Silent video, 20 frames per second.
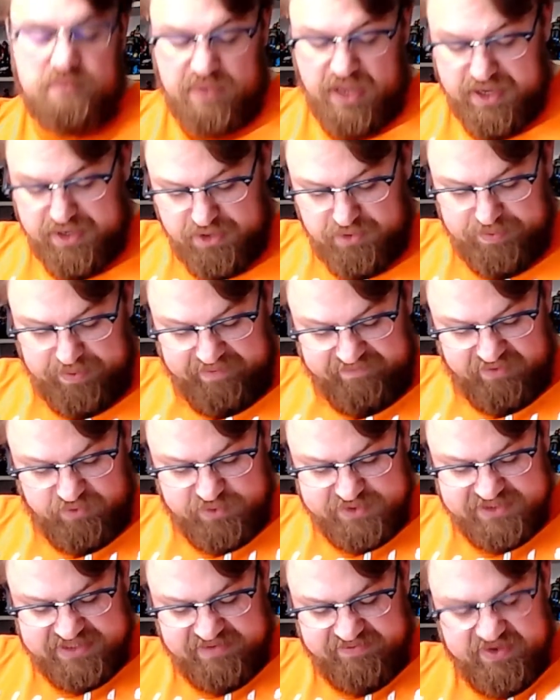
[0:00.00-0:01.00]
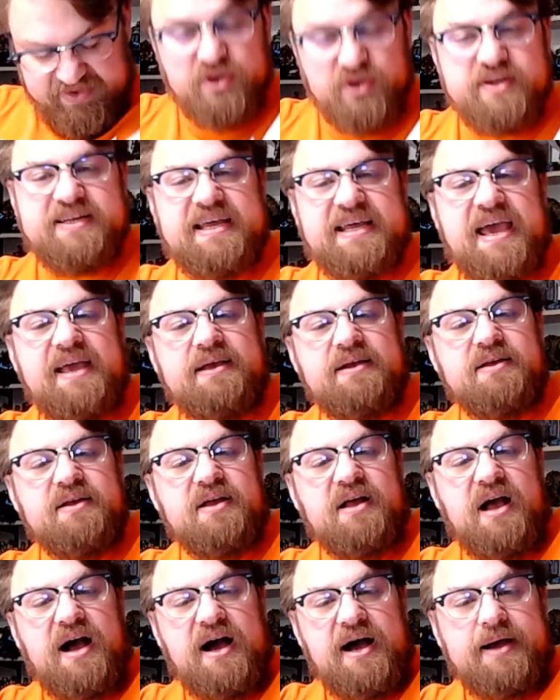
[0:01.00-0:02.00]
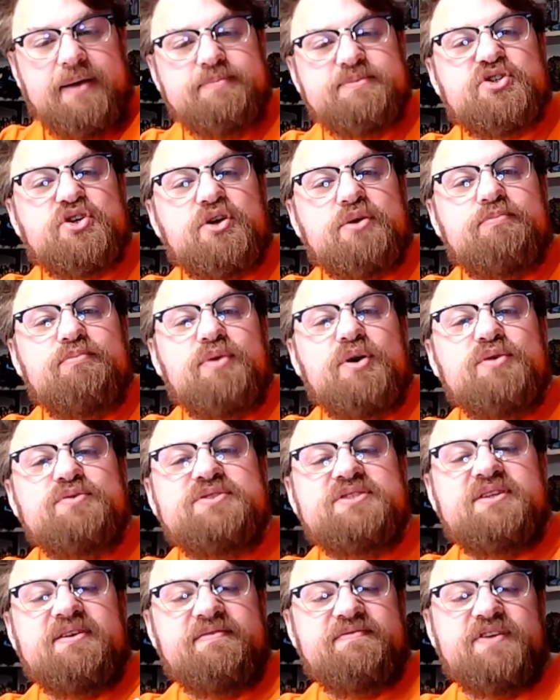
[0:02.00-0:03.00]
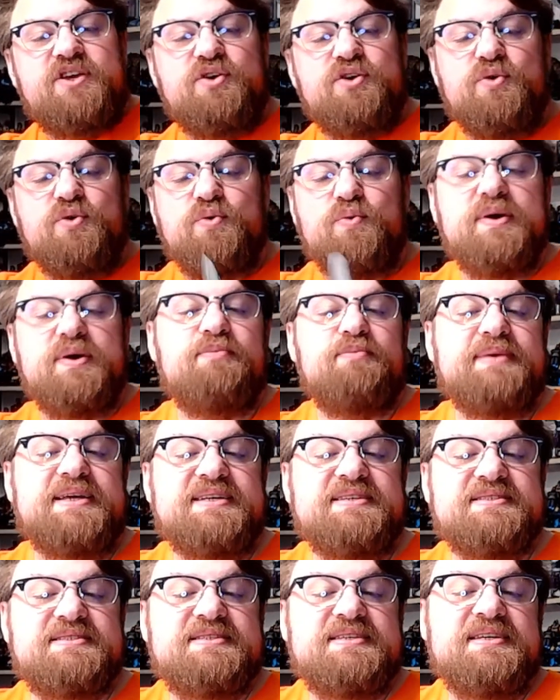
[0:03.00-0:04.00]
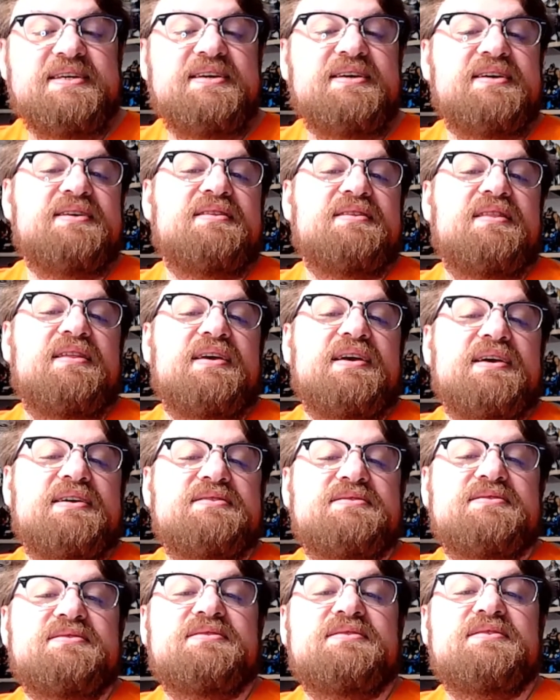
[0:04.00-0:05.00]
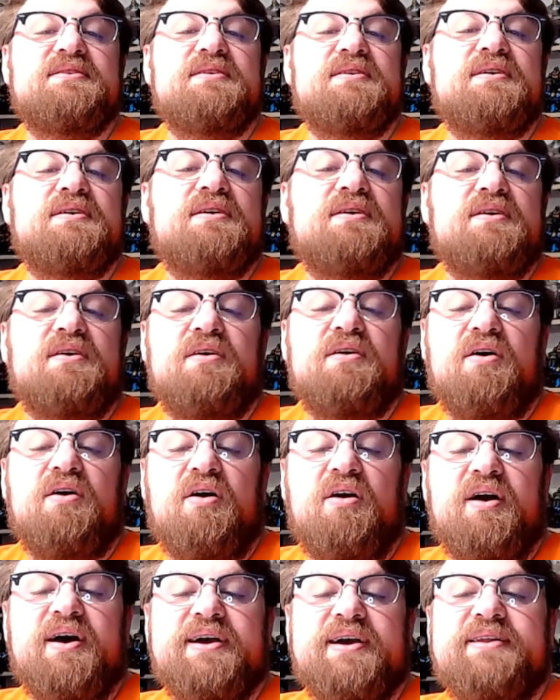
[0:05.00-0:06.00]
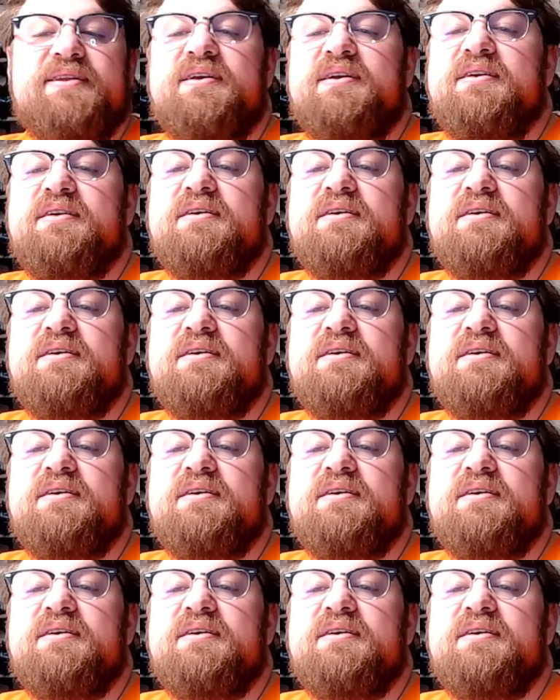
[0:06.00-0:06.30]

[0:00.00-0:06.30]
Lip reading: I hope everyone's having a good day. I'm sure most of you will be seeing this on